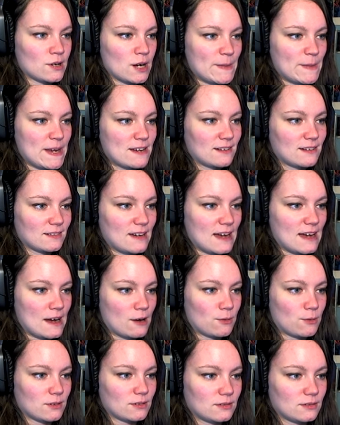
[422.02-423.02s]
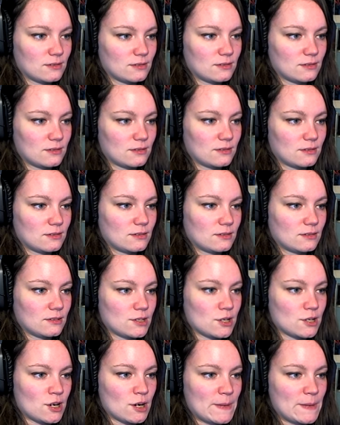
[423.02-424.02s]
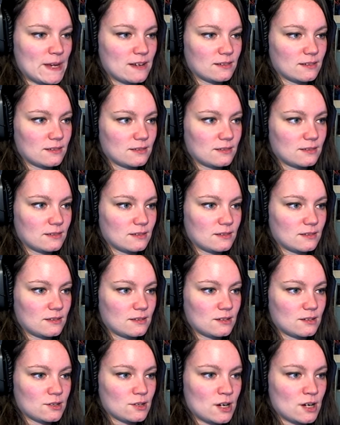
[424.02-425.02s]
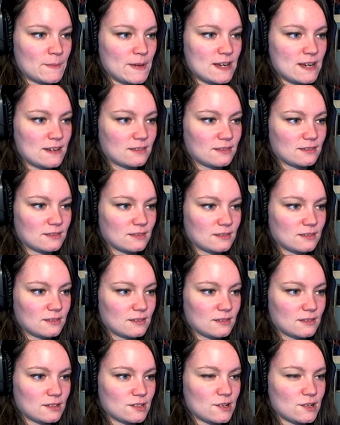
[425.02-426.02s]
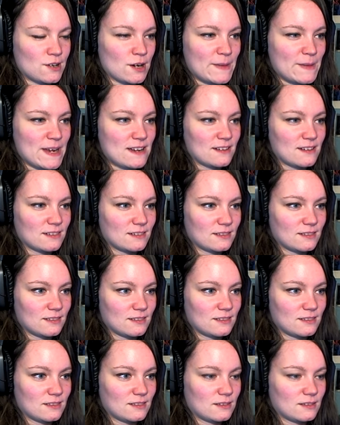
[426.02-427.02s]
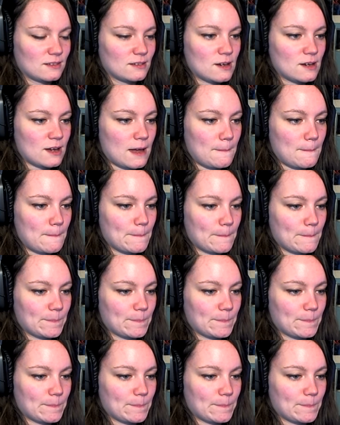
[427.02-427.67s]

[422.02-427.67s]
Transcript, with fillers: Don't hurt me! Ow! Don't hurt me! Don't hurt me! Don't hurt me! Okay.